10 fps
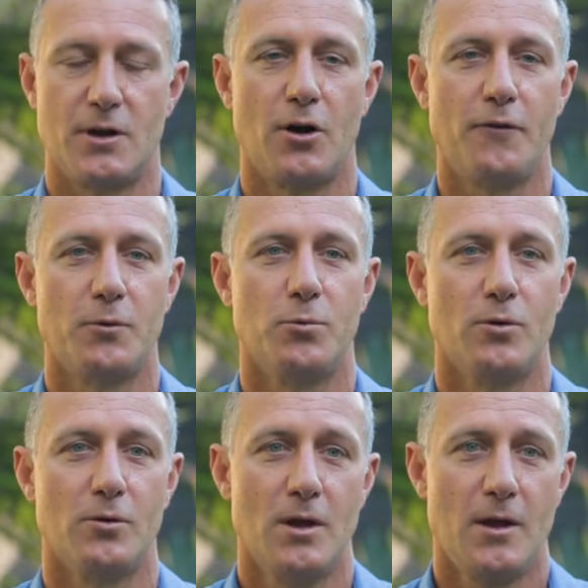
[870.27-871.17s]
It often
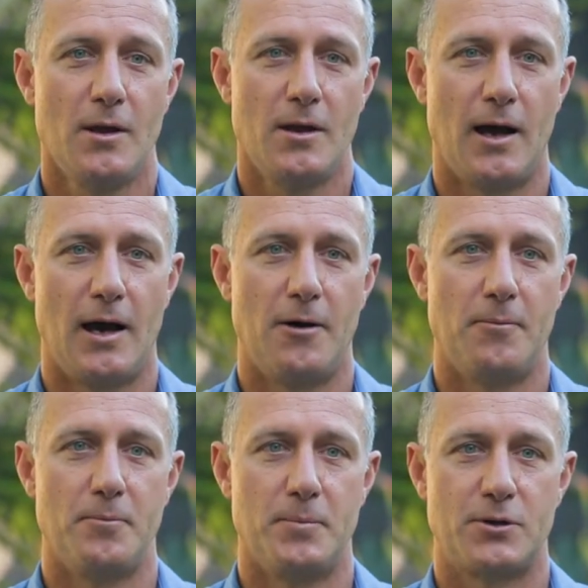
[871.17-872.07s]
will
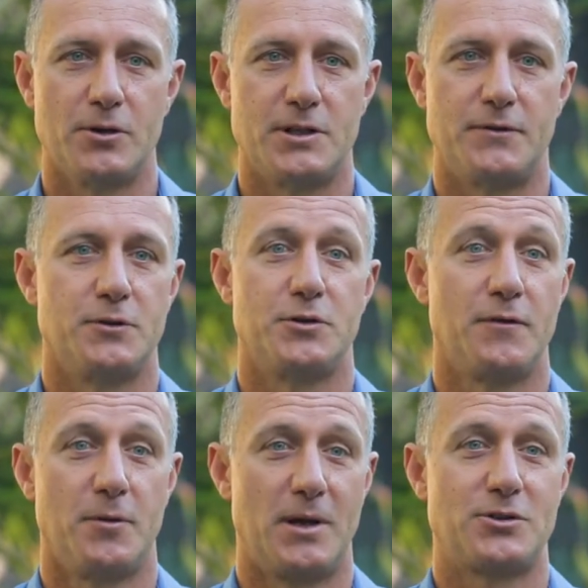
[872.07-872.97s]
um, because if, you,
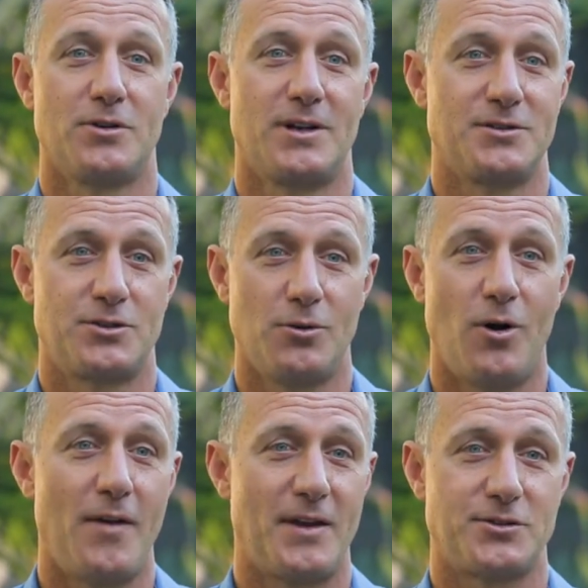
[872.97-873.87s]
if the blood sugar gets too
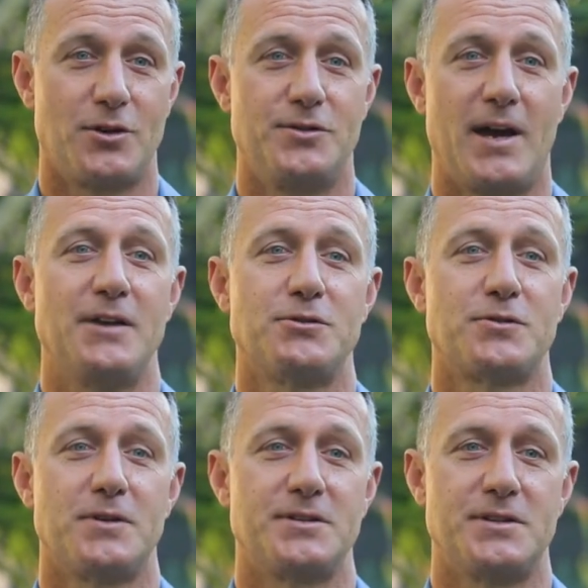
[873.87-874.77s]
high, that's so dangerous
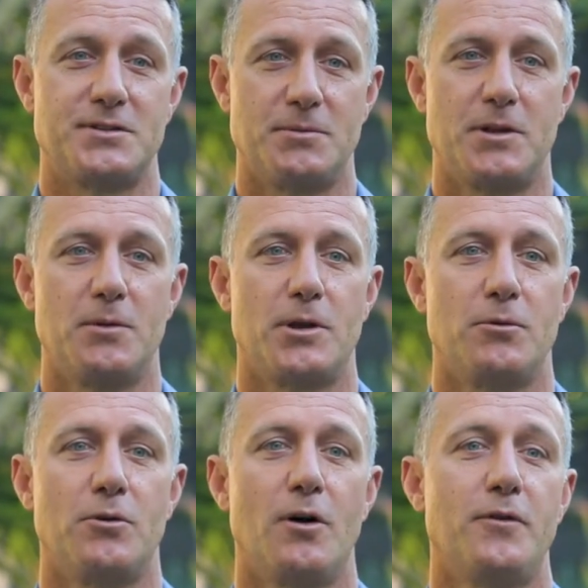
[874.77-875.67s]
for the system that your body
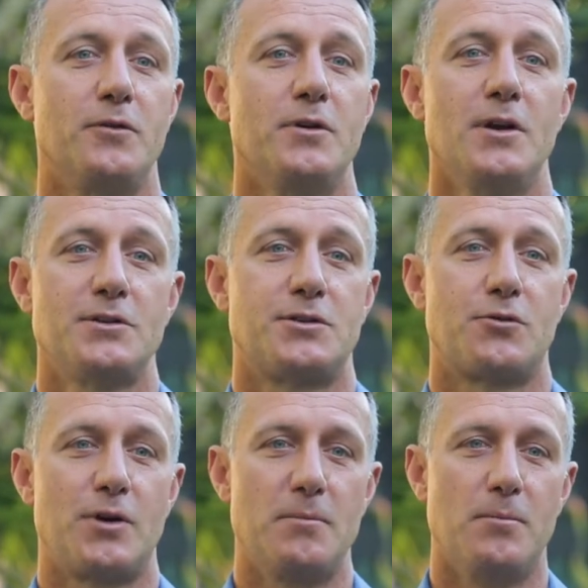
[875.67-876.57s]
will often
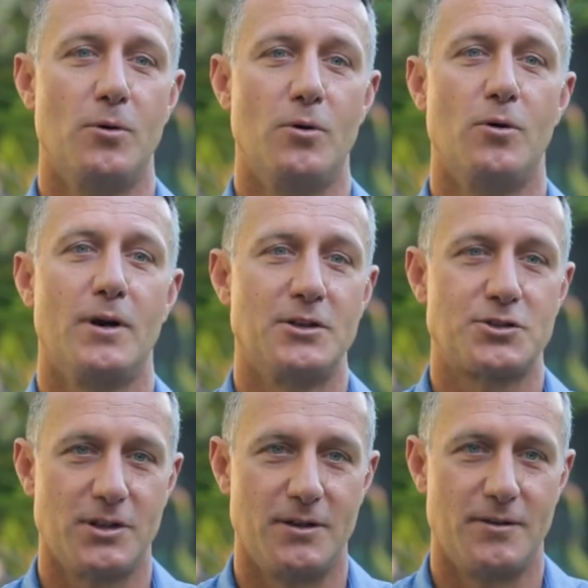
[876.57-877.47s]
secrete more
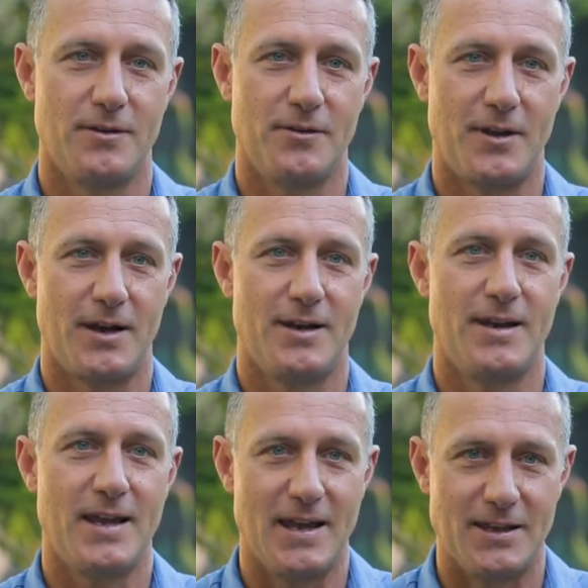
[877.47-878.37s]
insulin than it
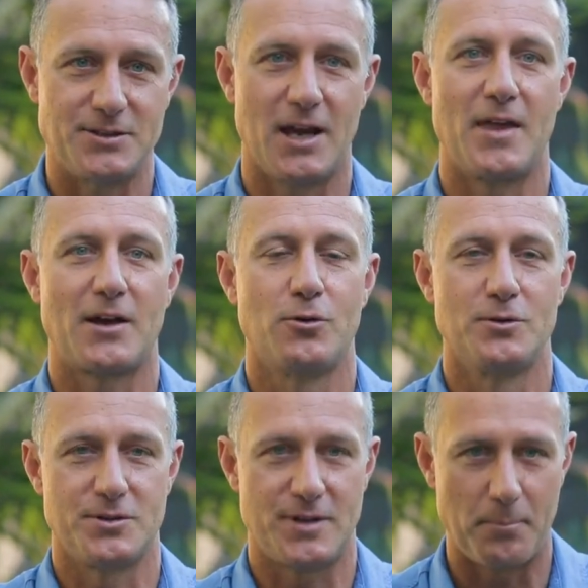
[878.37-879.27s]
needs, and that
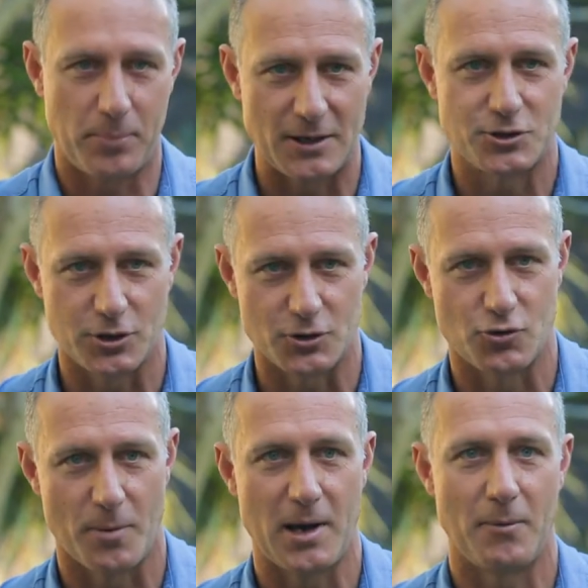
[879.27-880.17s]
causes that blood sugar
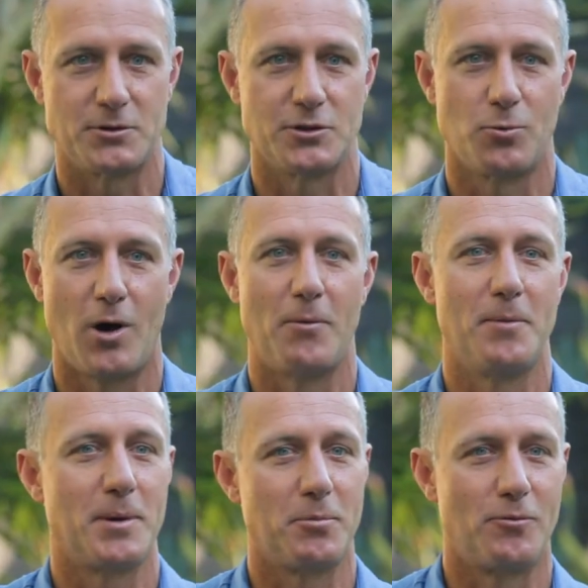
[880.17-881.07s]
dropout, which is why
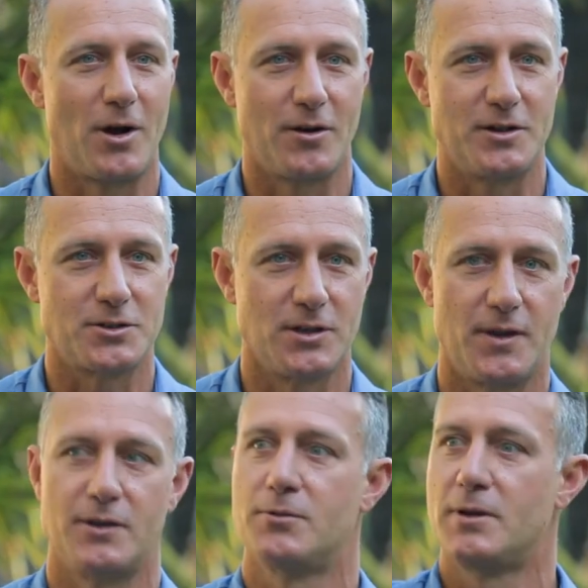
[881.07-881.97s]
when people run on insulin,
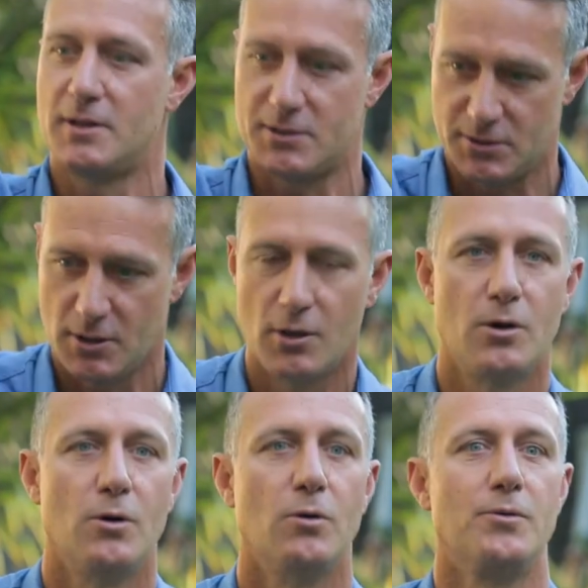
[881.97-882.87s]
they're doing this
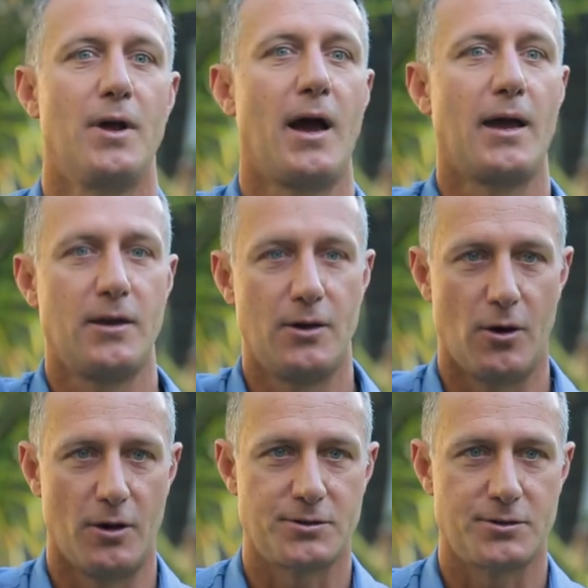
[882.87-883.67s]
all day, you know.